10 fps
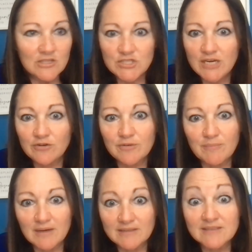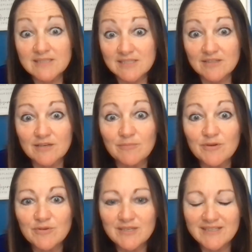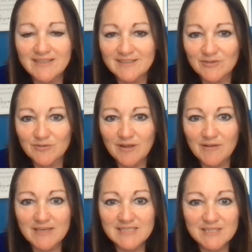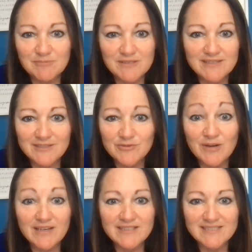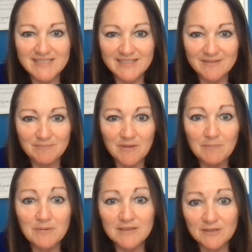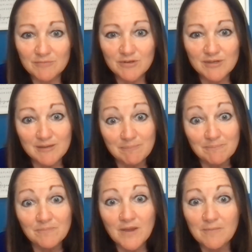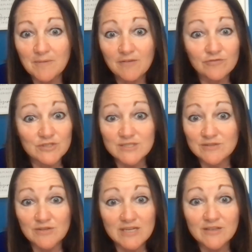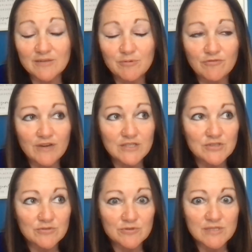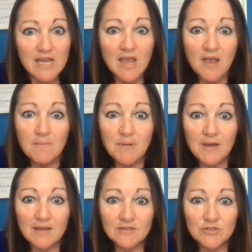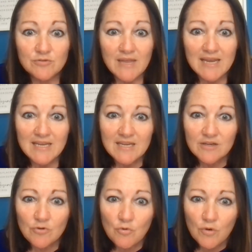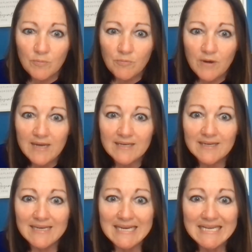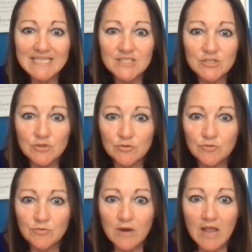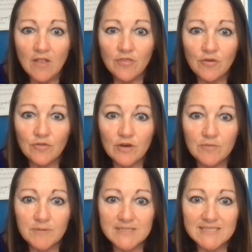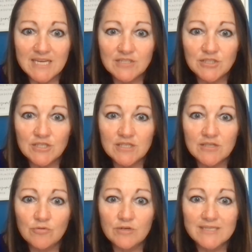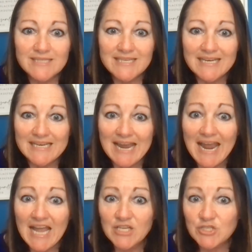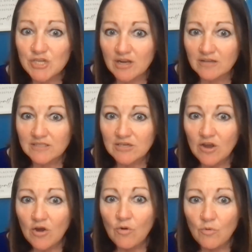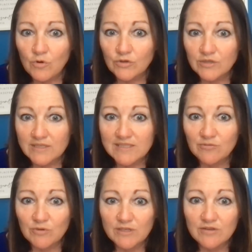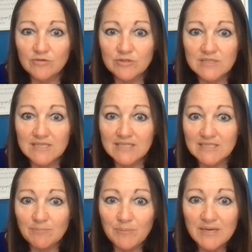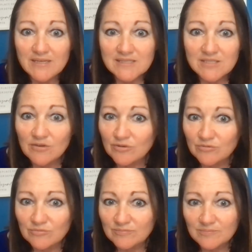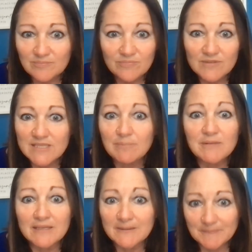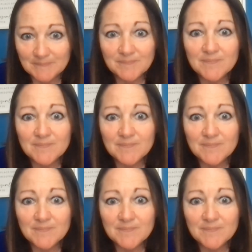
shared amongst the community. I know SSP Unyte is like a big community of just healing professionals, but do they incorporate it into their therapy session, or is it an adjunct, or is it one of those, it depends on something?